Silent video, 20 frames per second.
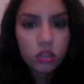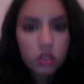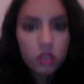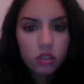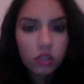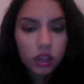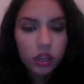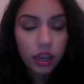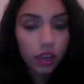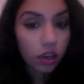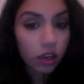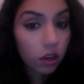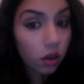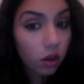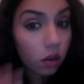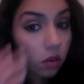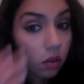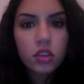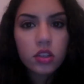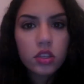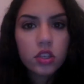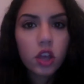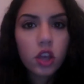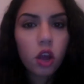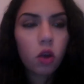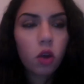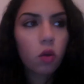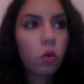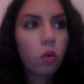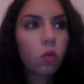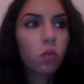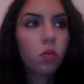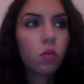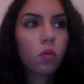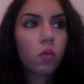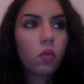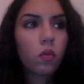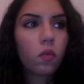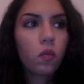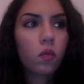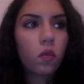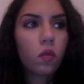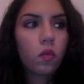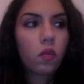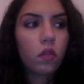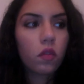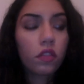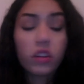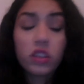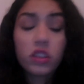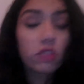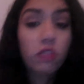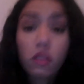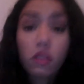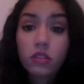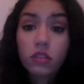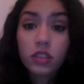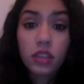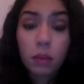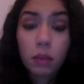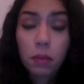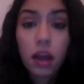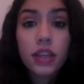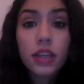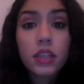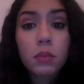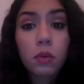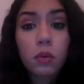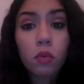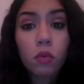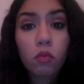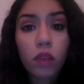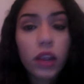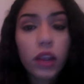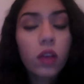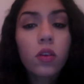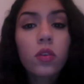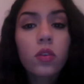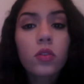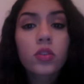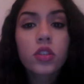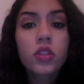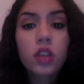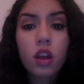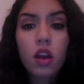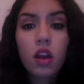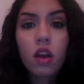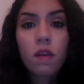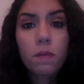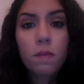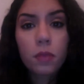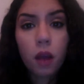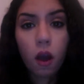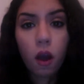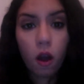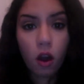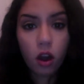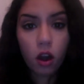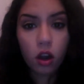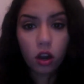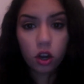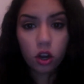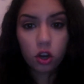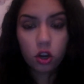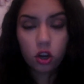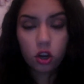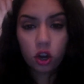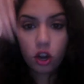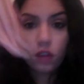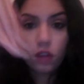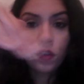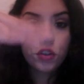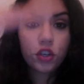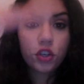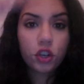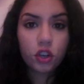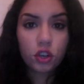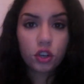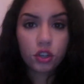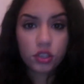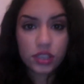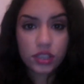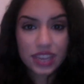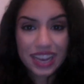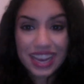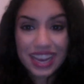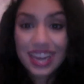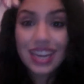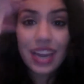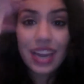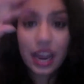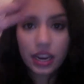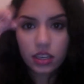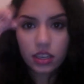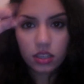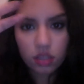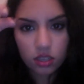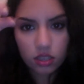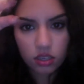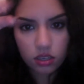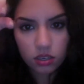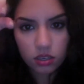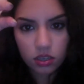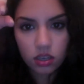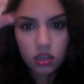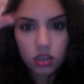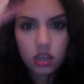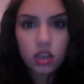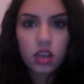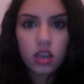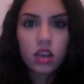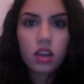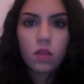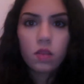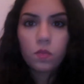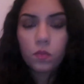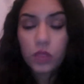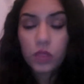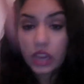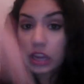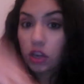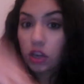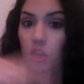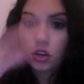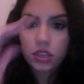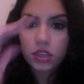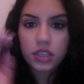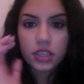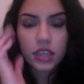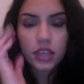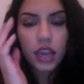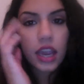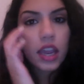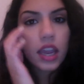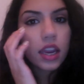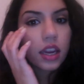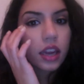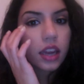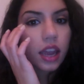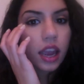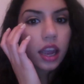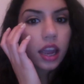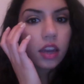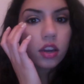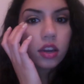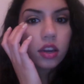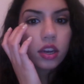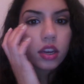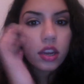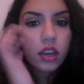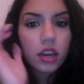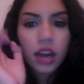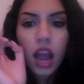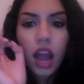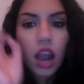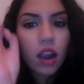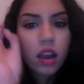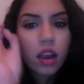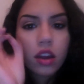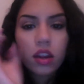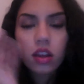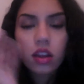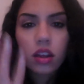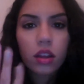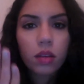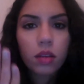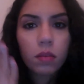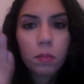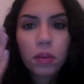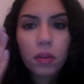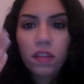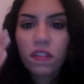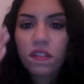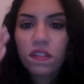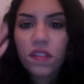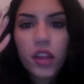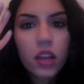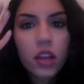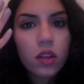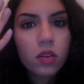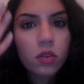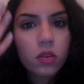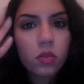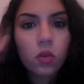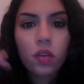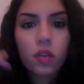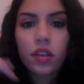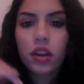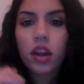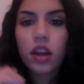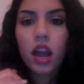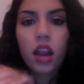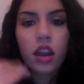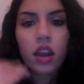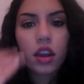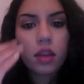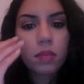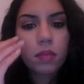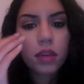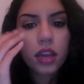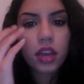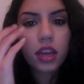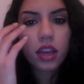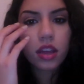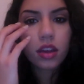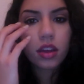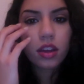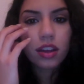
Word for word: like, you know. So first of all, it's not possible. Wrinkles are curvatures, indents in your skin, and they're not gonna be filled or they're not gonna be